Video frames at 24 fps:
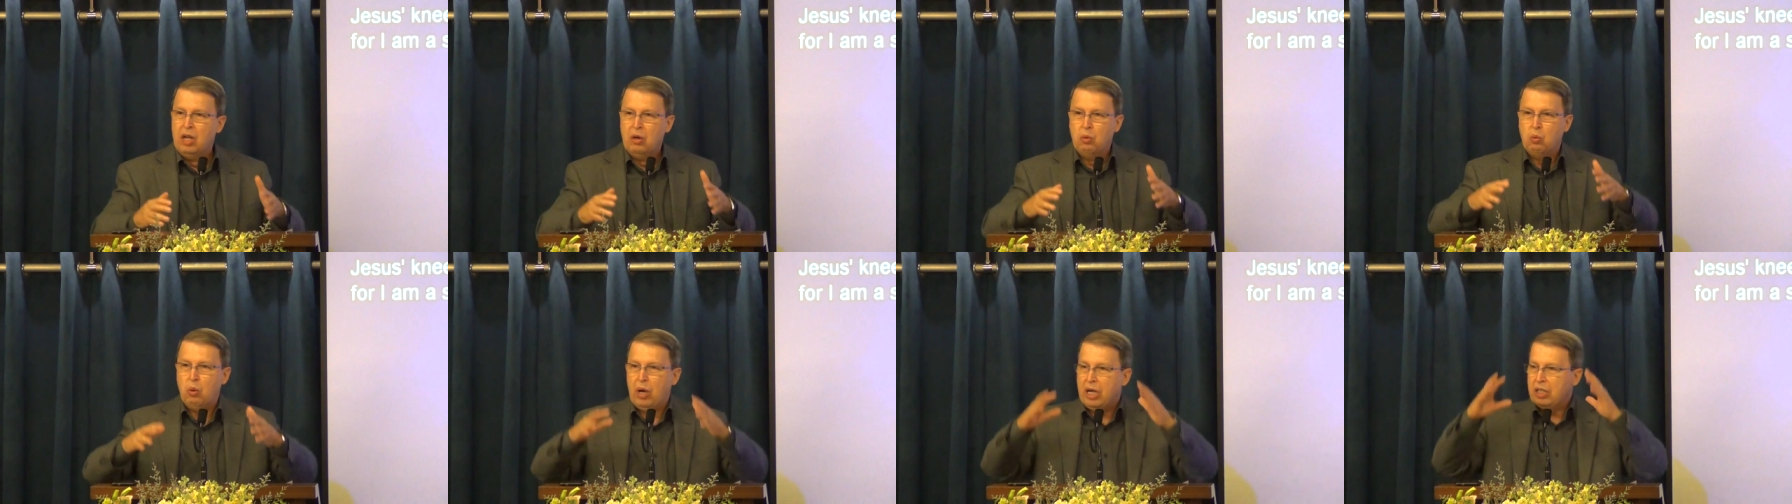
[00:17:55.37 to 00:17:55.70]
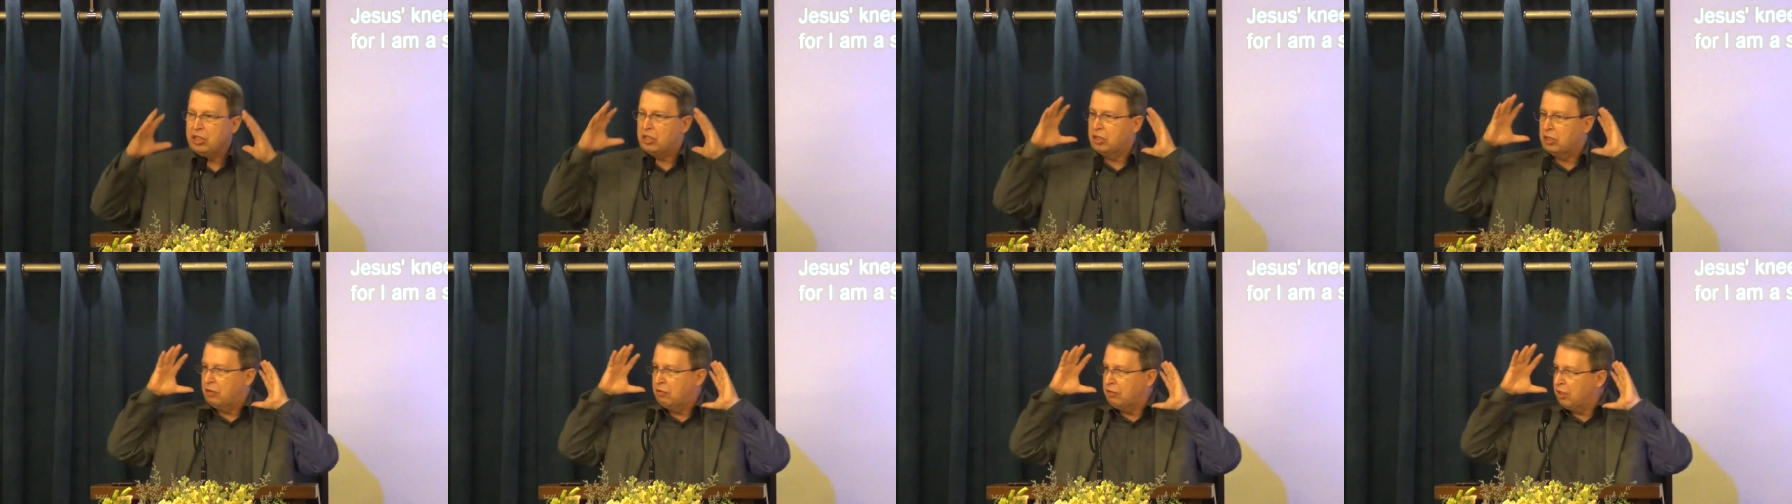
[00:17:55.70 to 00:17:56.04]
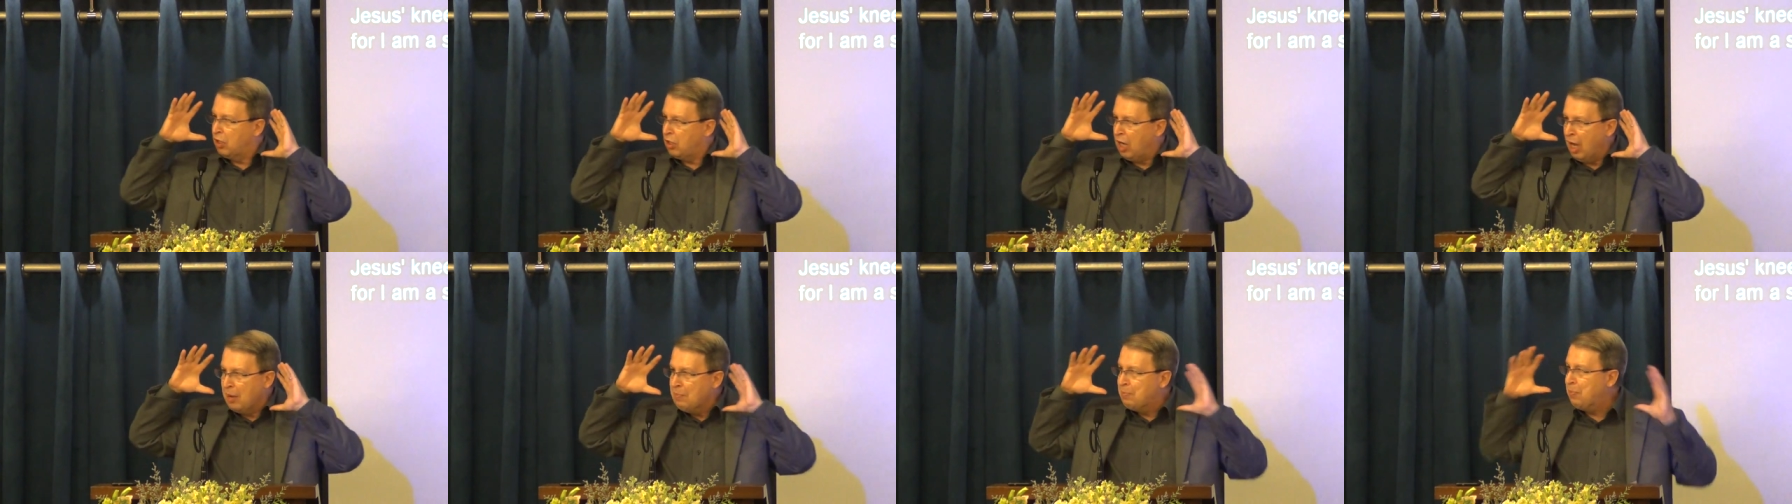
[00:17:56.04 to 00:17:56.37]
was
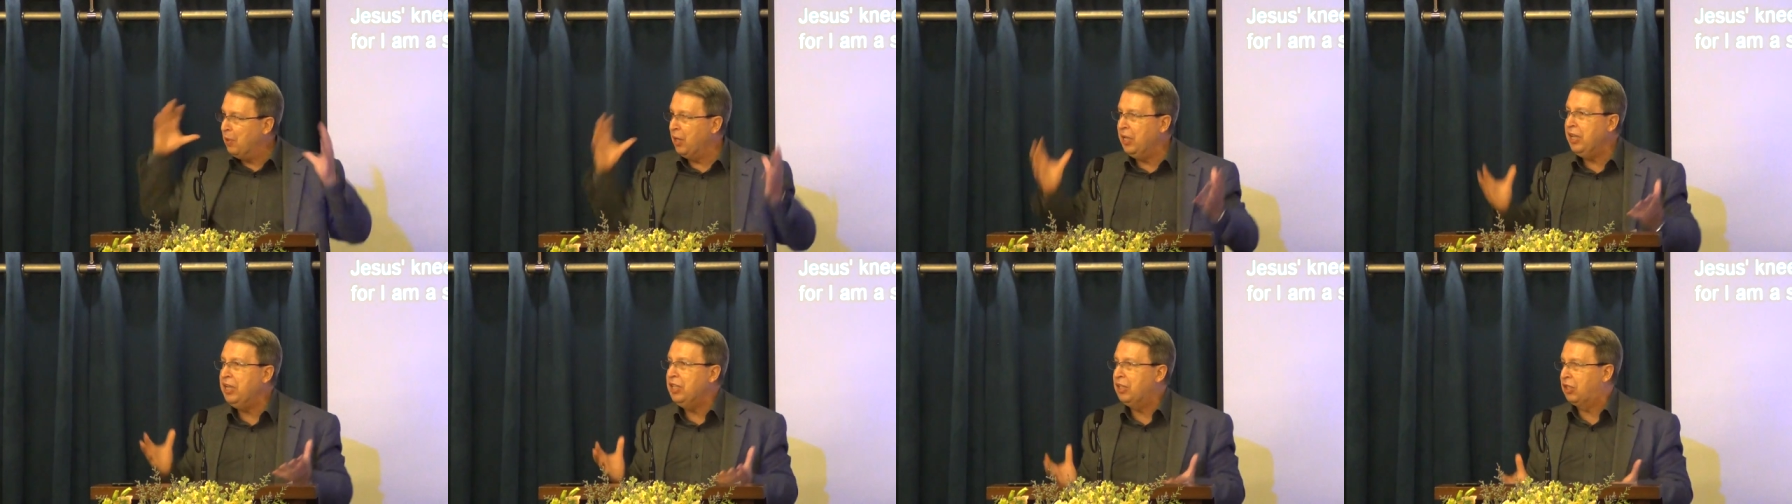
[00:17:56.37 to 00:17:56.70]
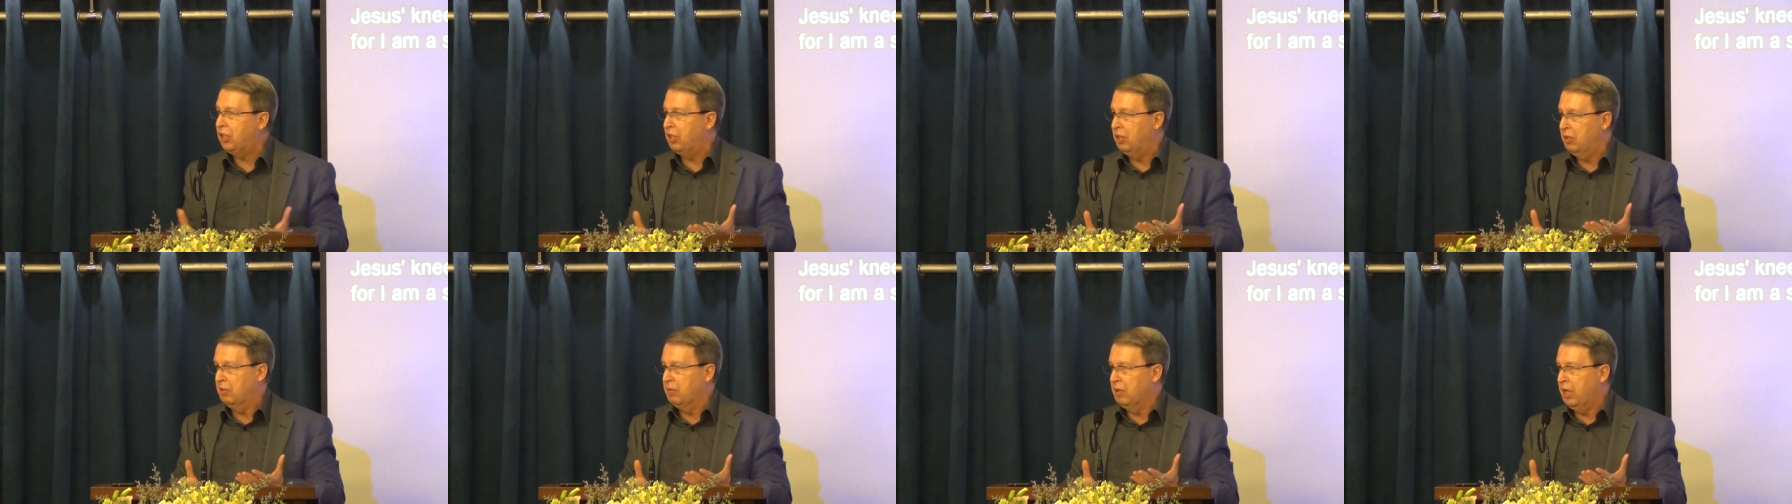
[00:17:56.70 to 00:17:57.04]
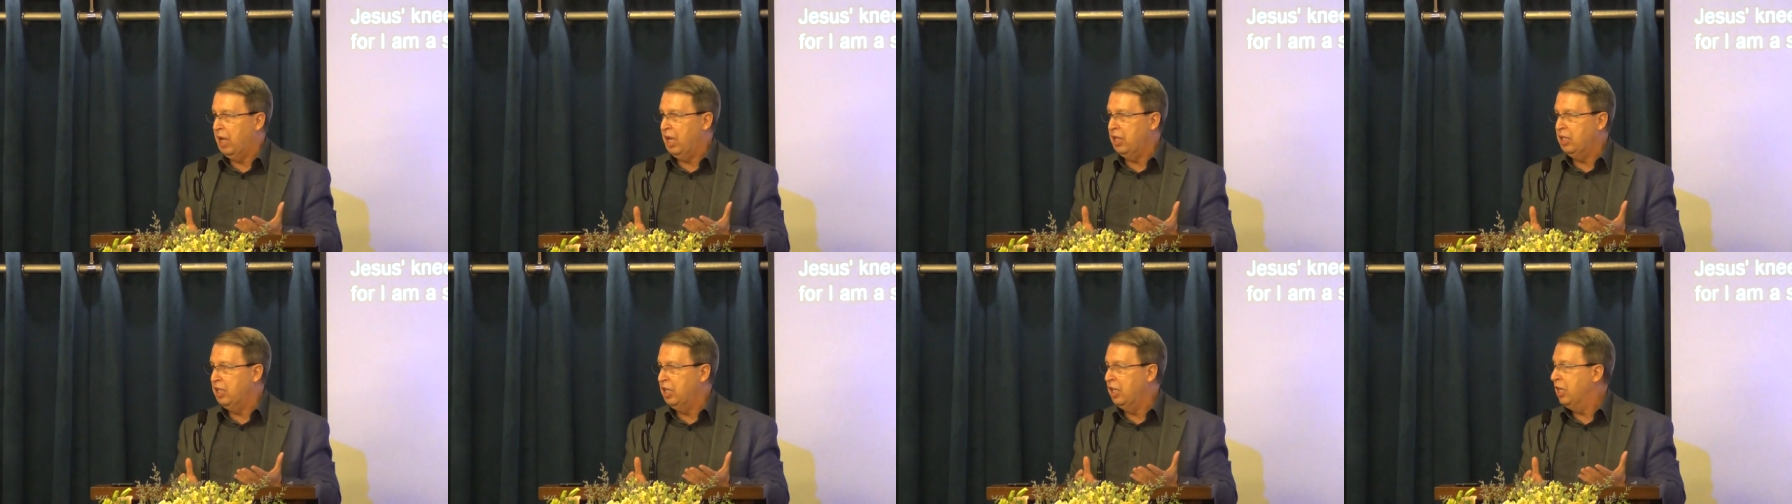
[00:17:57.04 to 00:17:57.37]
complete
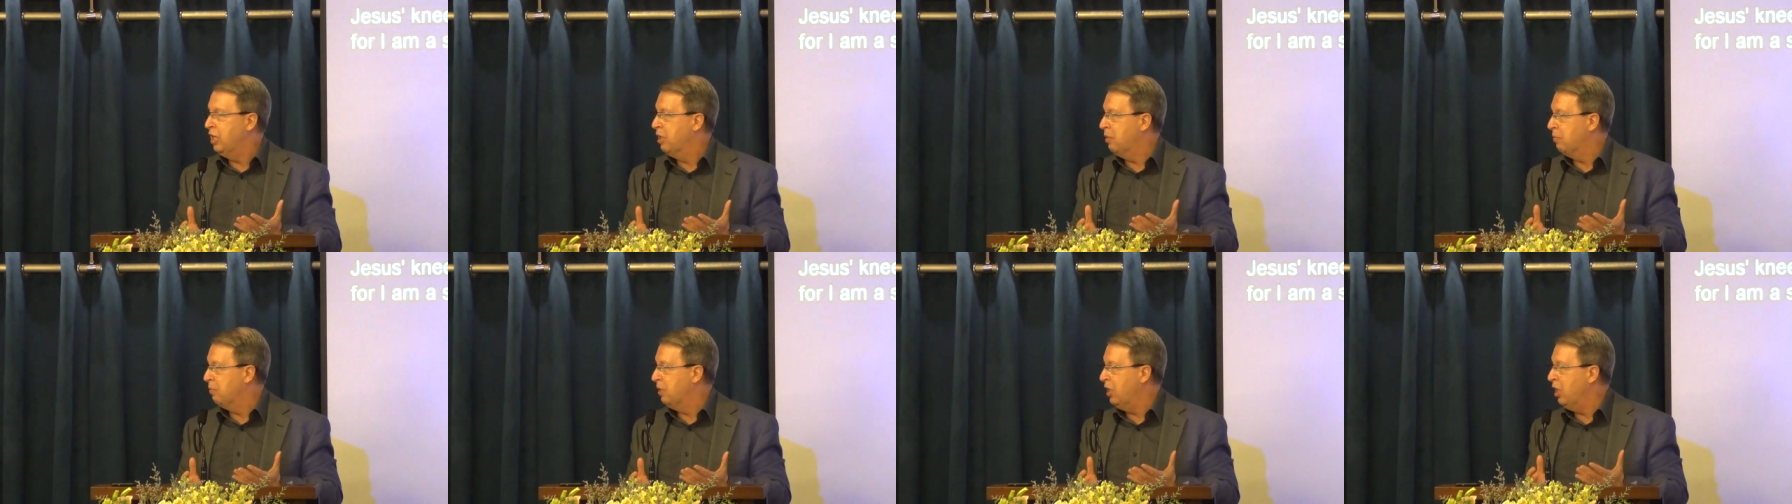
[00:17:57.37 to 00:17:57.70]
in him.